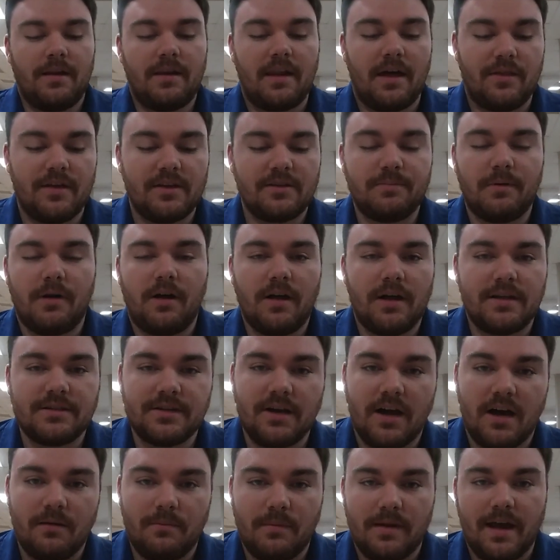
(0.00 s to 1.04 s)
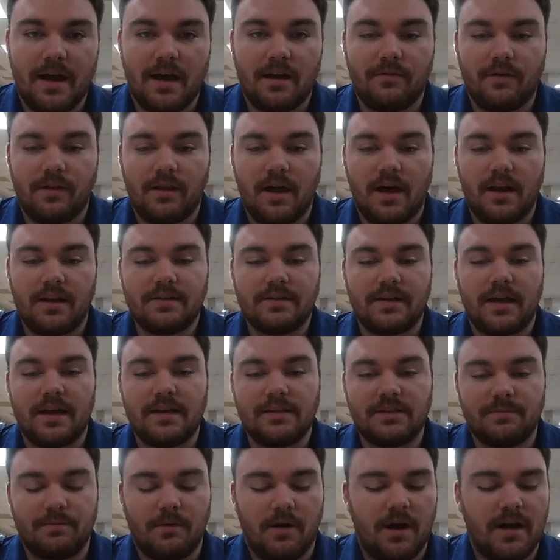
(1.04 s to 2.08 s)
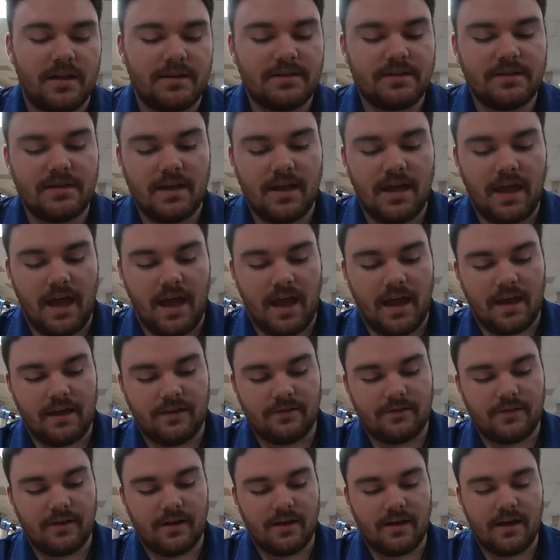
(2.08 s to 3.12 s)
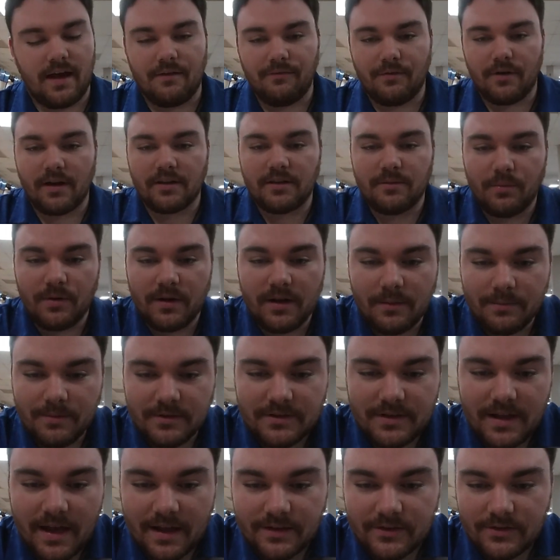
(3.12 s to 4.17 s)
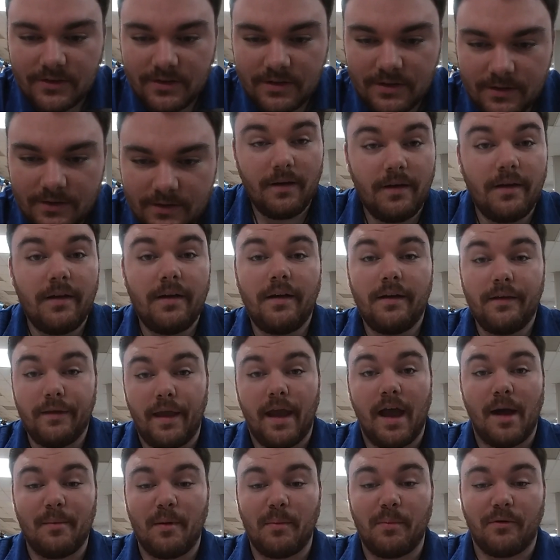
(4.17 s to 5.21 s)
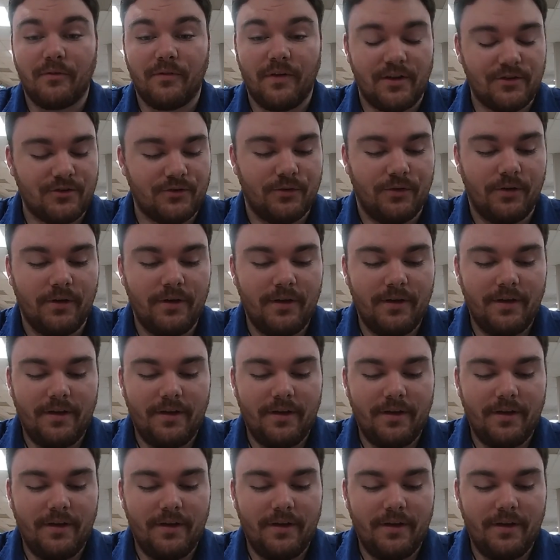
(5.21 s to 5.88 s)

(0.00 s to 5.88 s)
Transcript: Now this ball has gotten me out of a lot of tight spots, and I forgot to bring up the stats. Yeah, I'm a professional.